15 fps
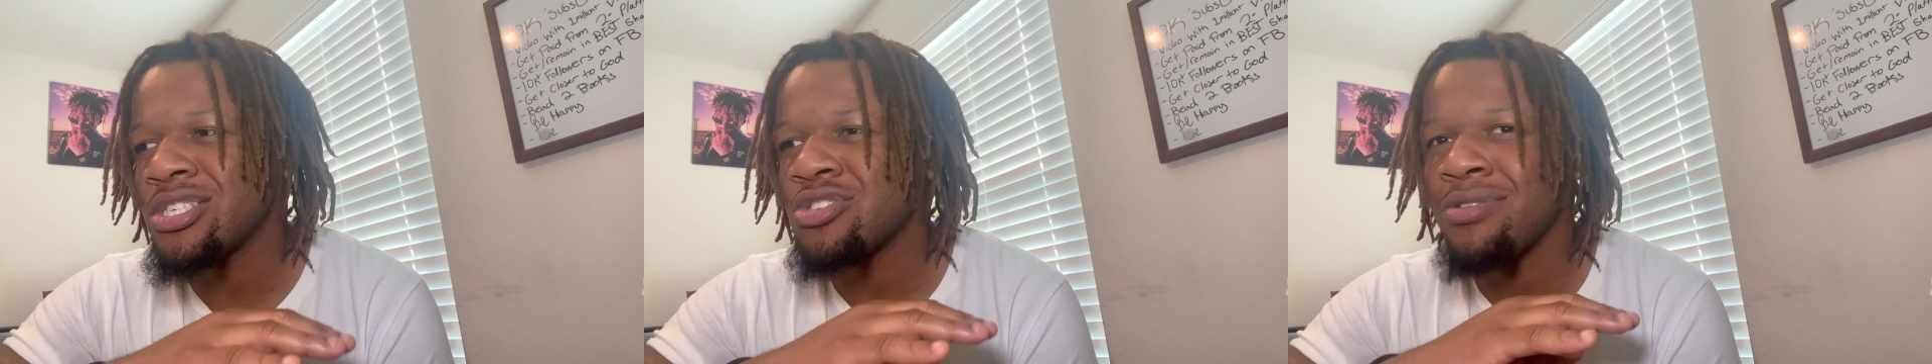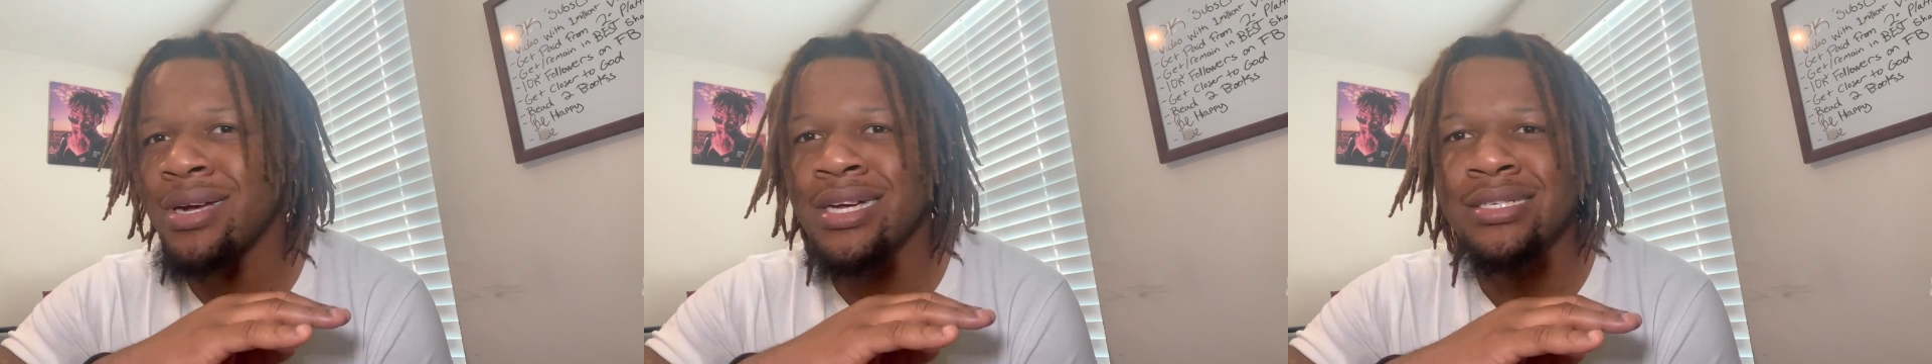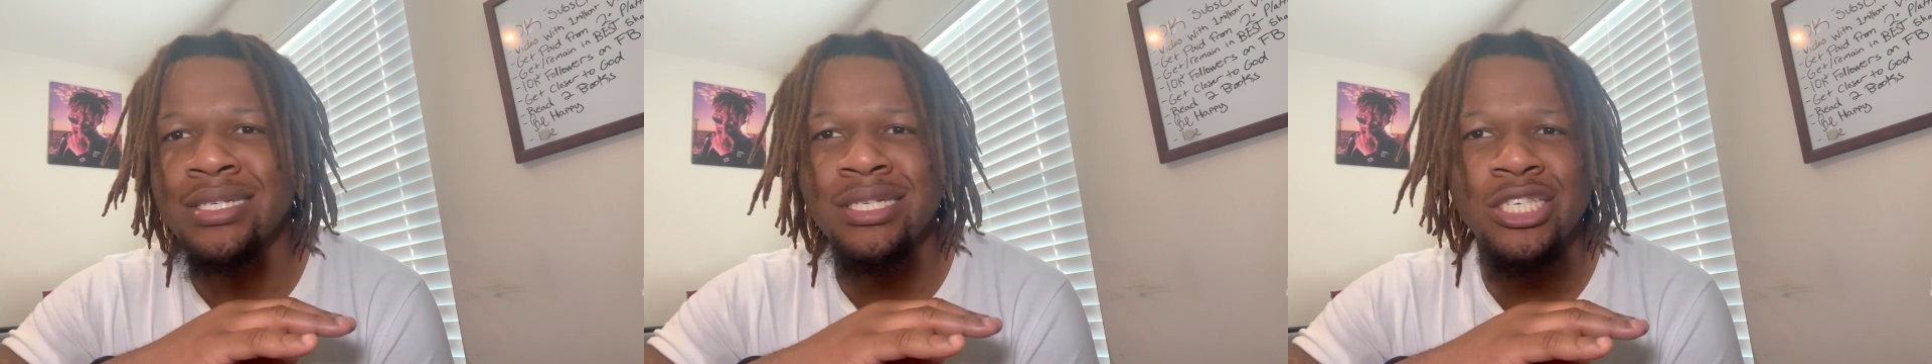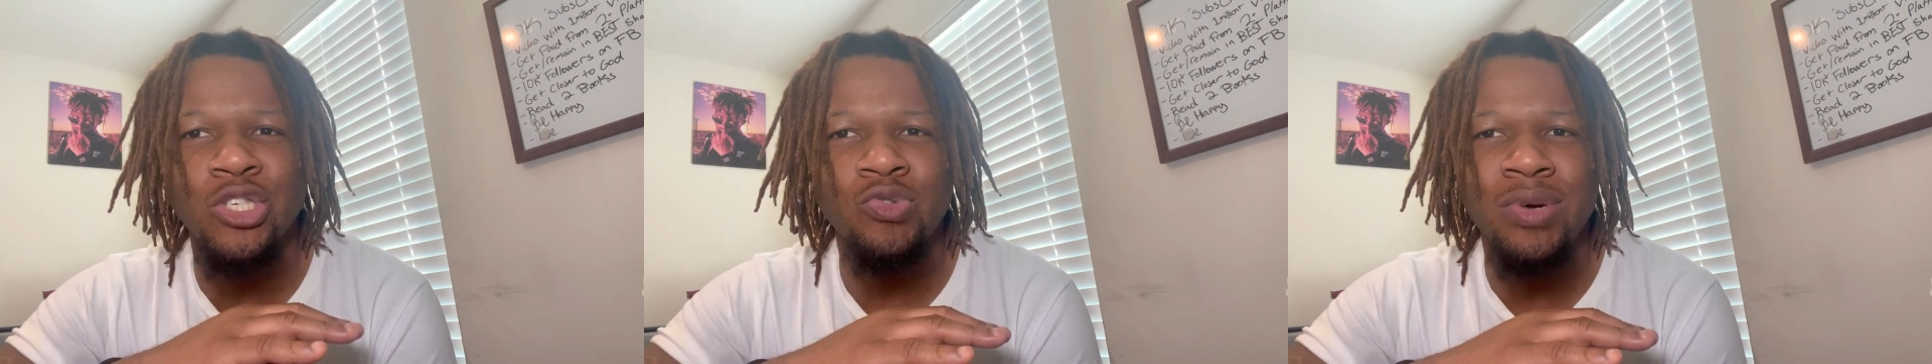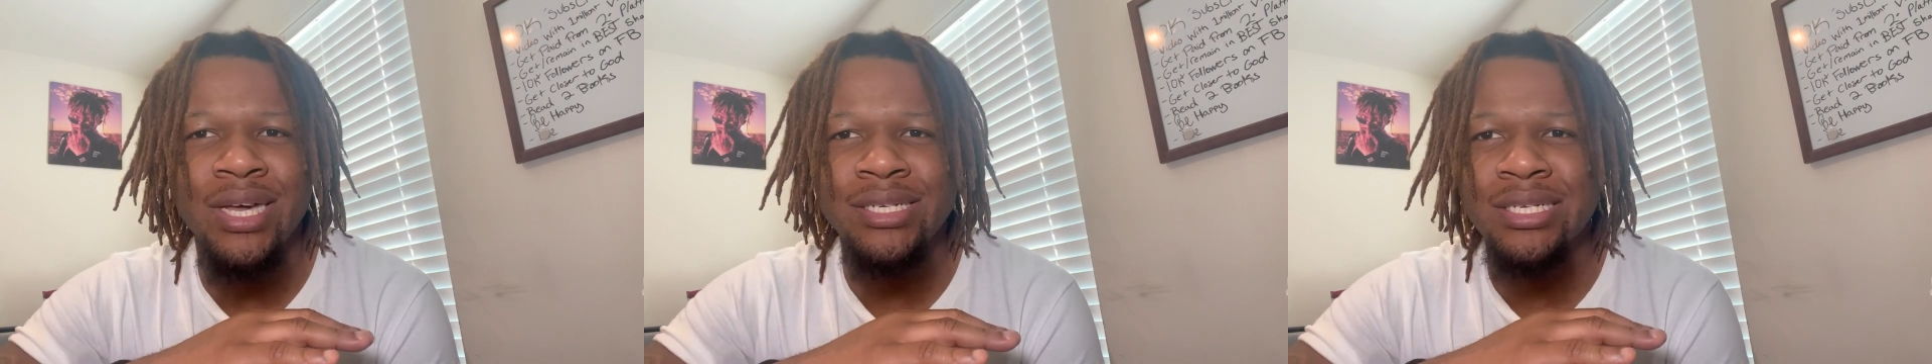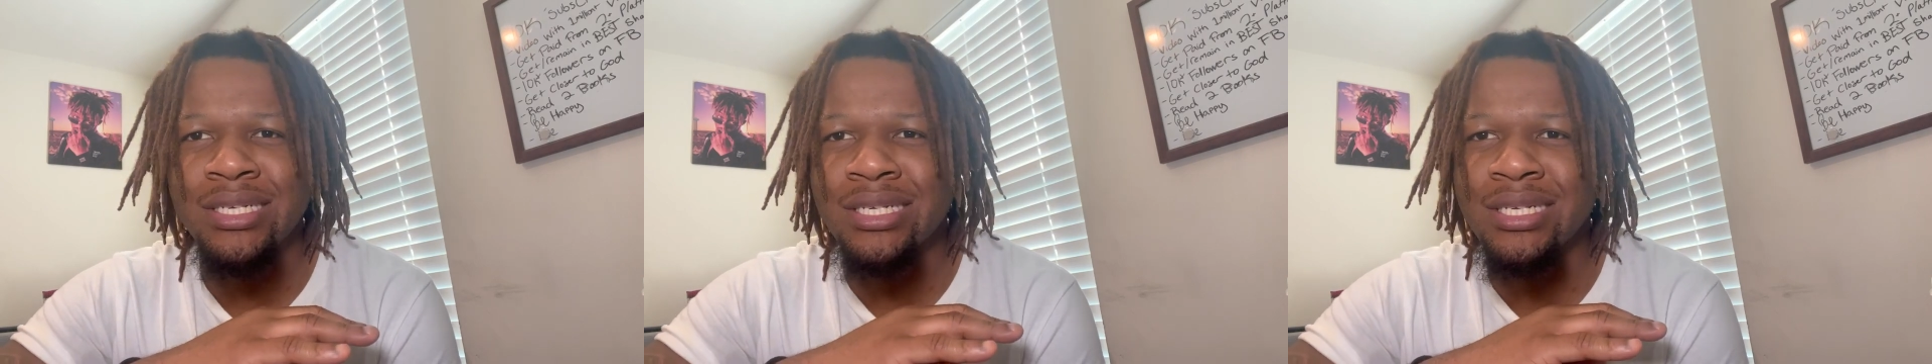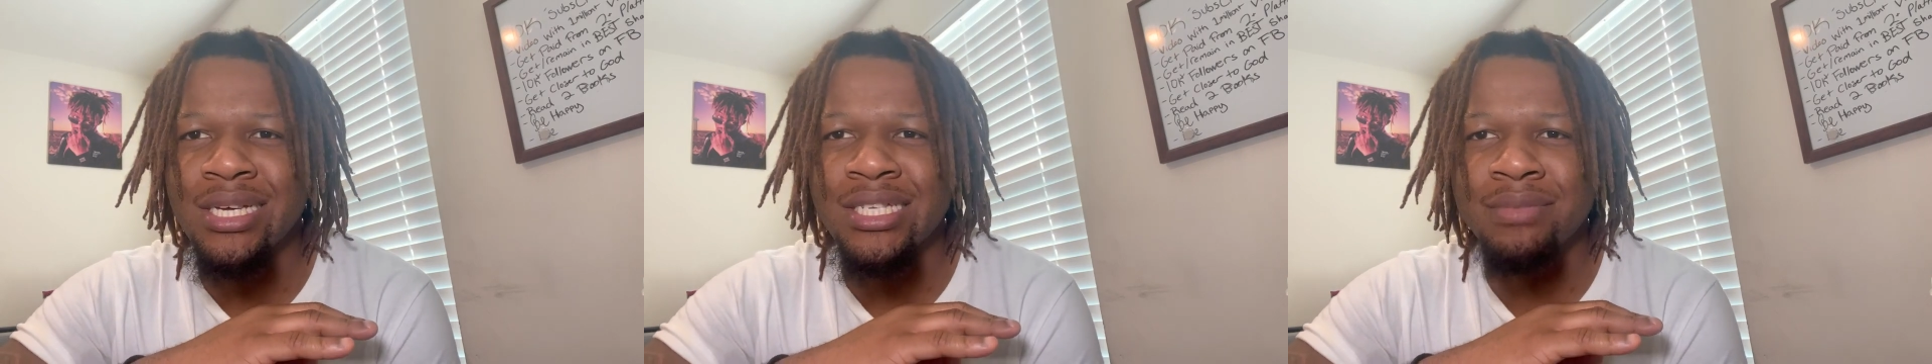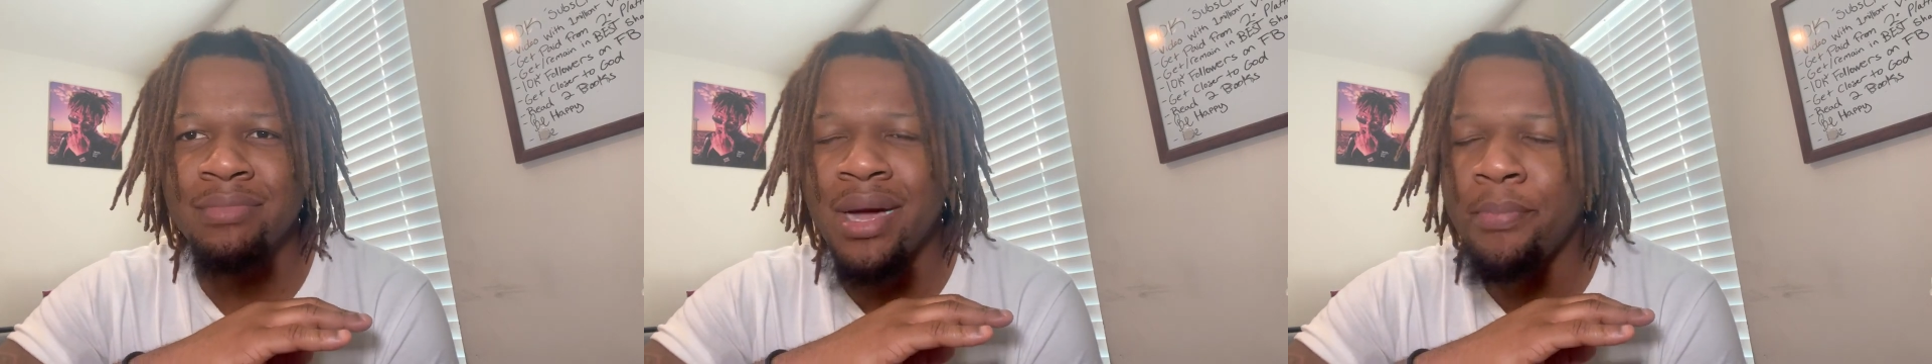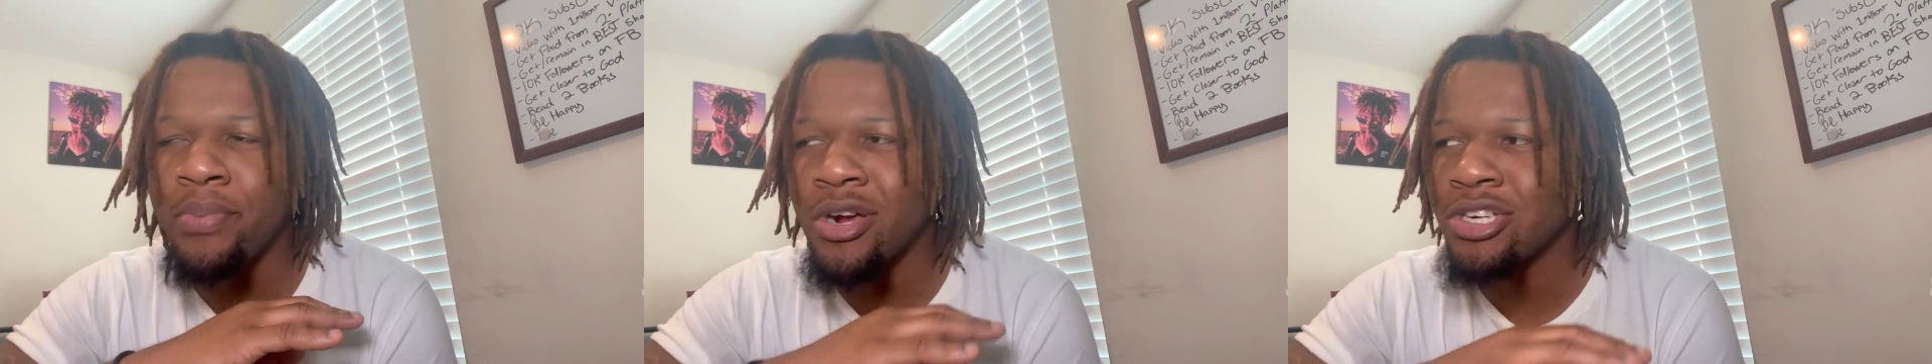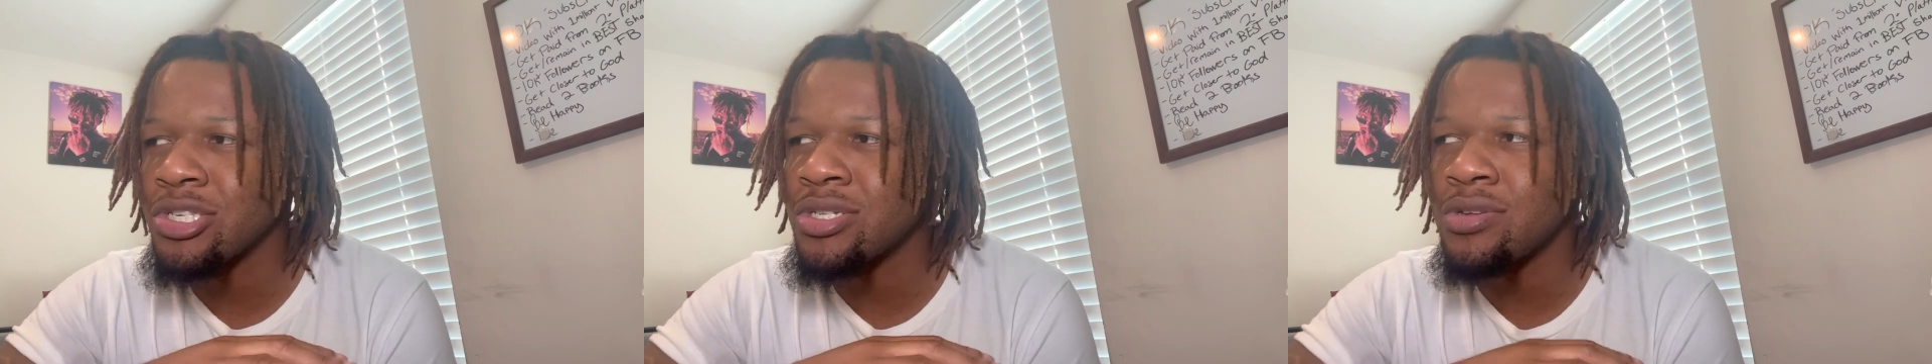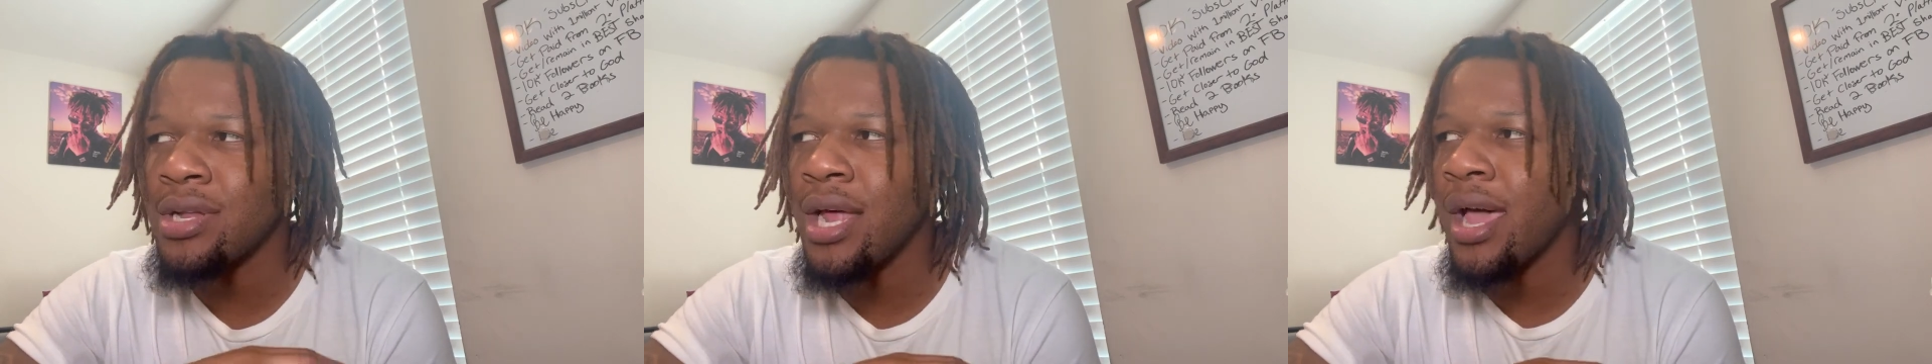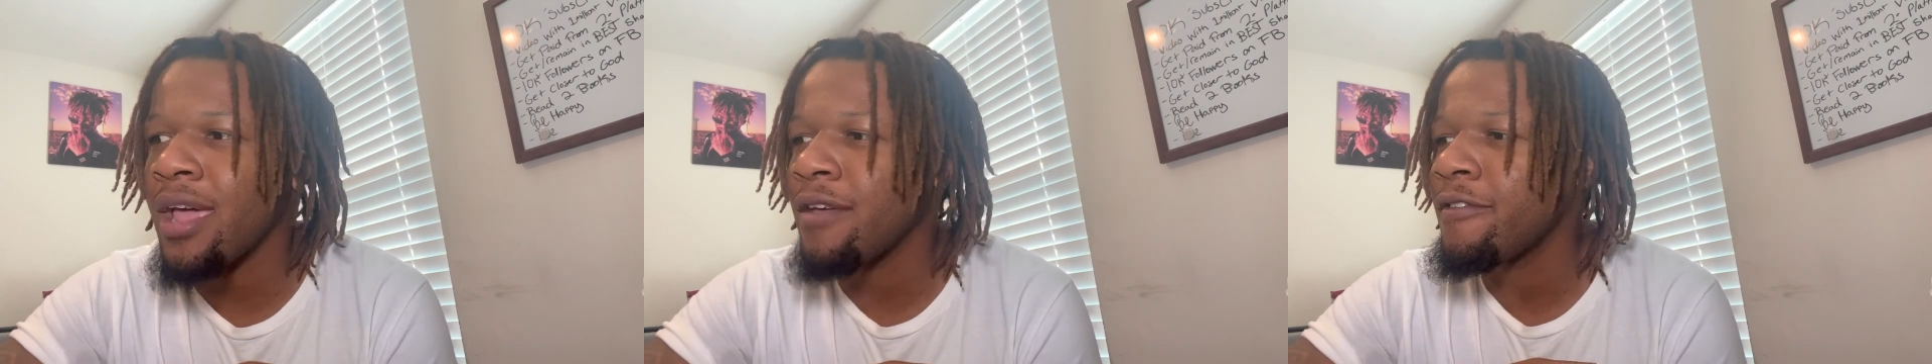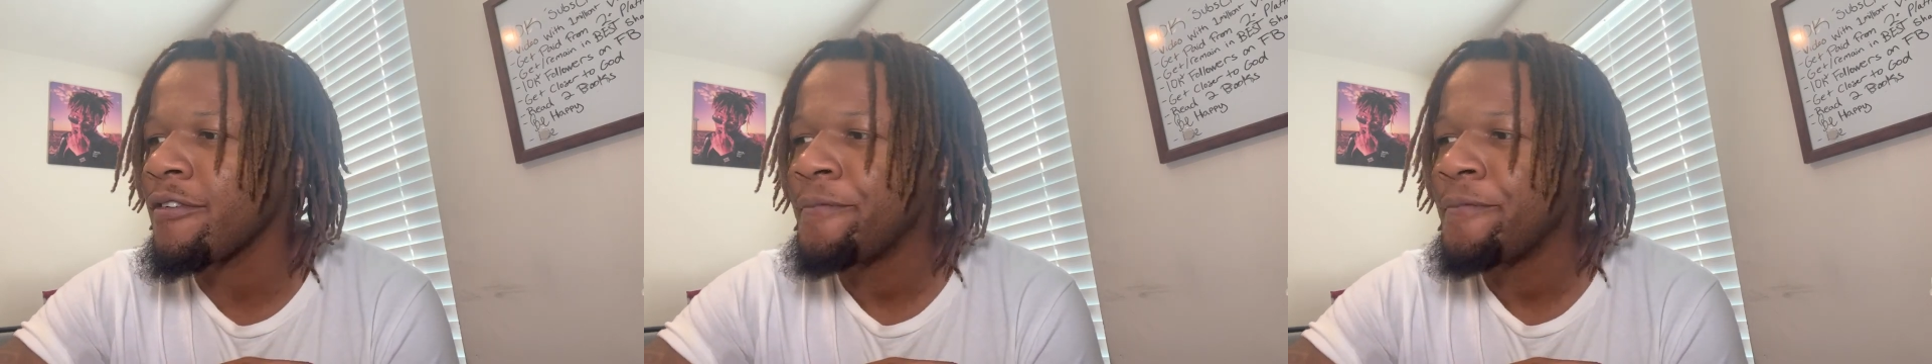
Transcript: crazy situations just in my personal life